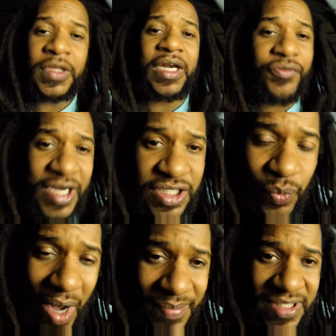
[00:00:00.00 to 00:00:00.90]
And the
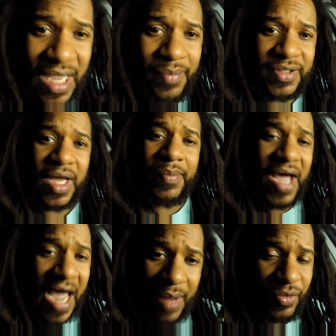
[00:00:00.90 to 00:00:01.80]
reason why I'm saying I'm
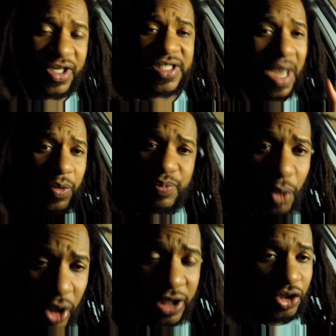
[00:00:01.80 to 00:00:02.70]
a hybrid, because I was
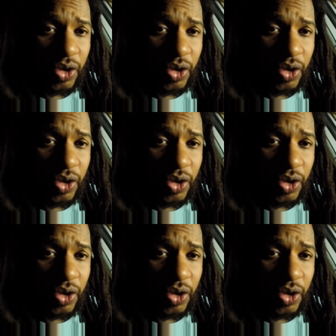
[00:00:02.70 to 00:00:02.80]
born in New